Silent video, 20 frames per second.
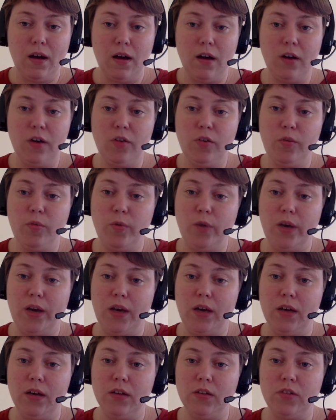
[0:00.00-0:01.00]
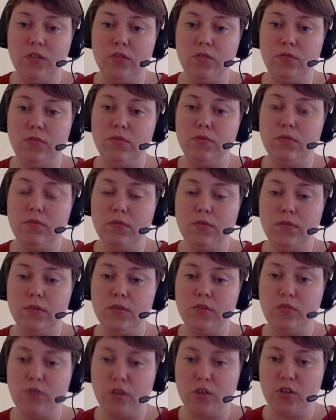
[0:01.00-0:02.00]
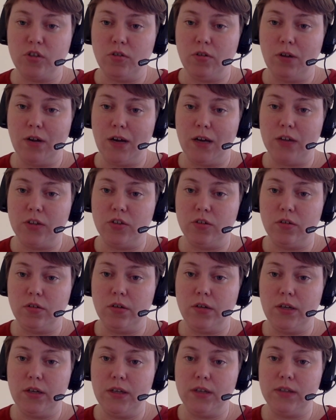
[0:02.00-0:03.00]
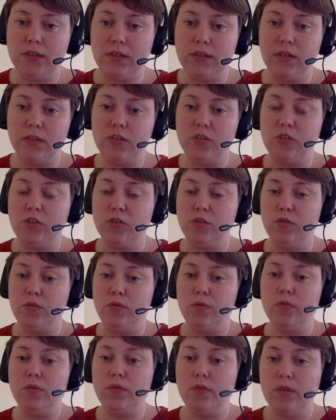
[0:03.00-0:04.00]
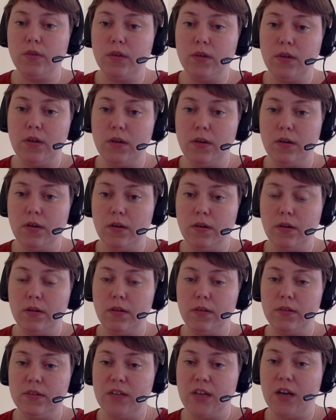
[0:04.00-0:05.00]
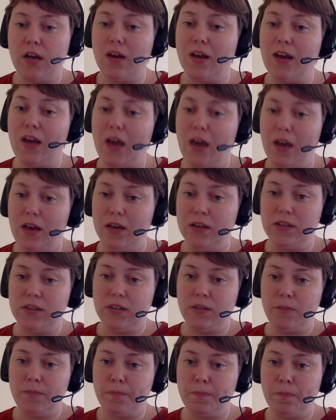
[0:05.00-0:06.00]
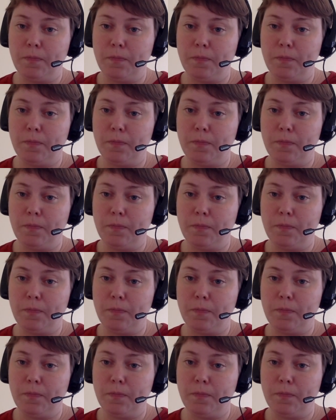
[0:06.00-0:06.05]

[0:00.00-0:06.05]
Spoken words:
A good way to structure a lecture is to take a case,